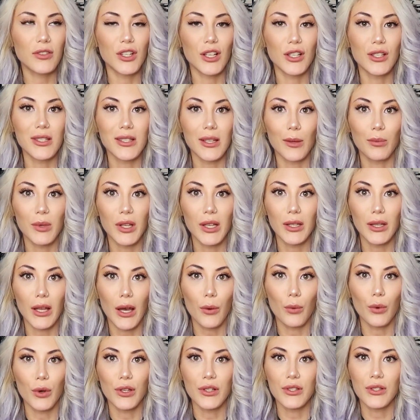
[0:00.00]
done something
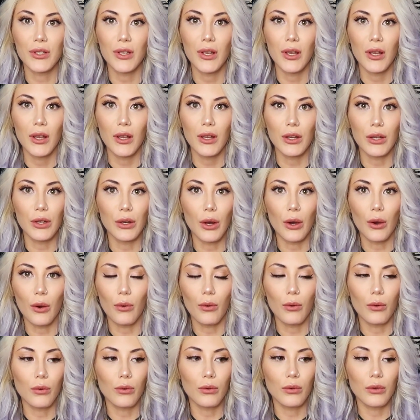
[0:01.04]
that was, you
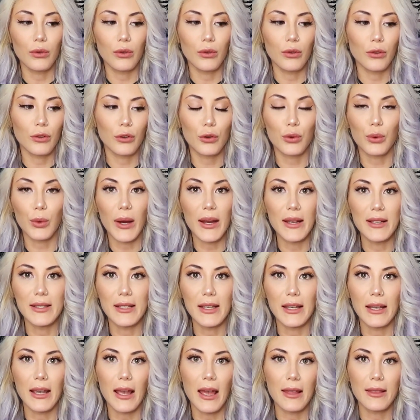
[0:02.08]
know, crazy.